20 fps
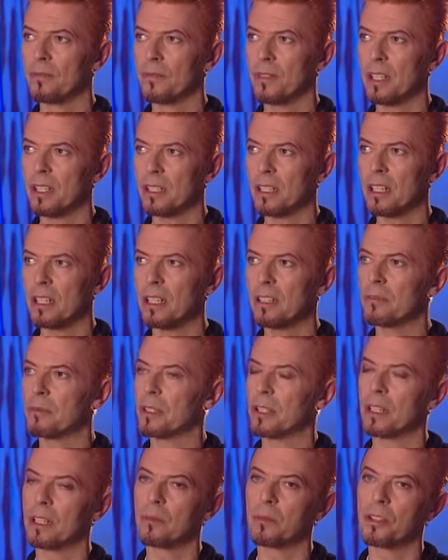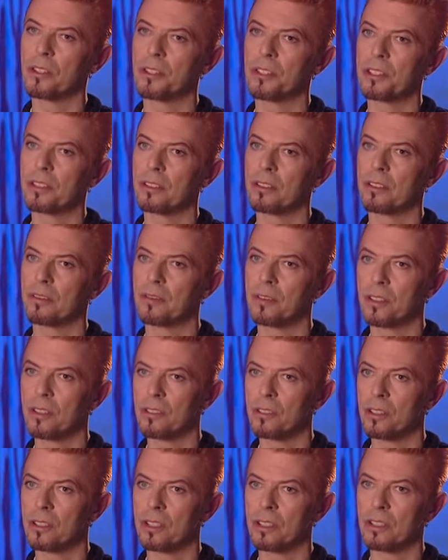That's kind of what I want to do in the
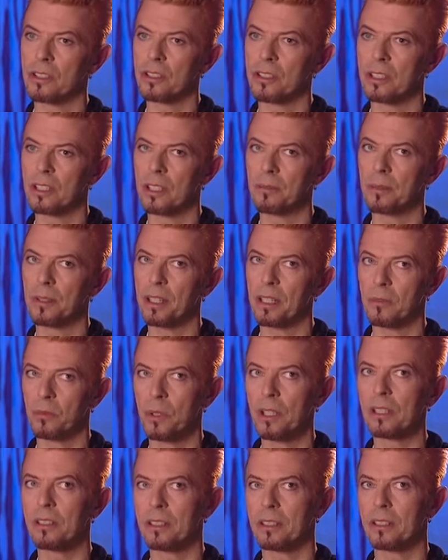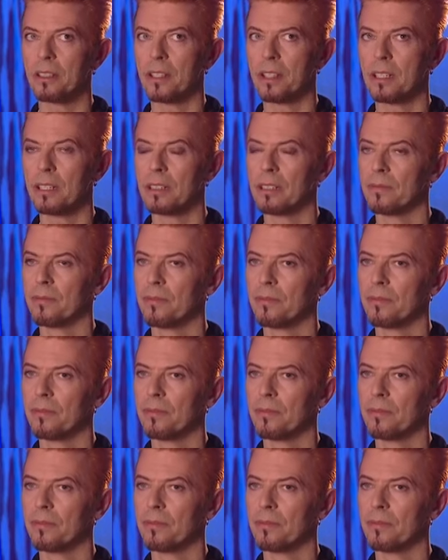future, and I will do, I think.